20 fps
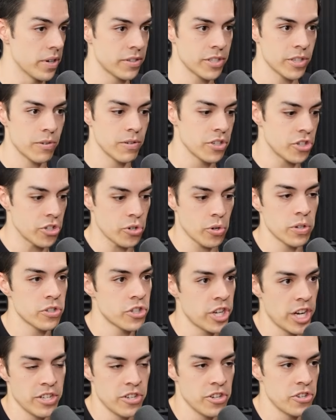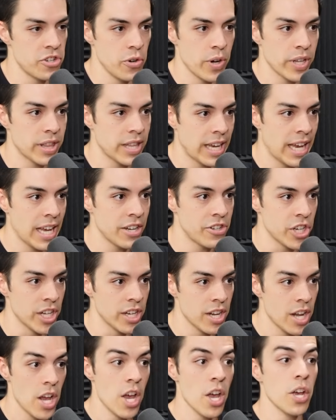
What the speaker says: If someone shortchanges you at the kitchen,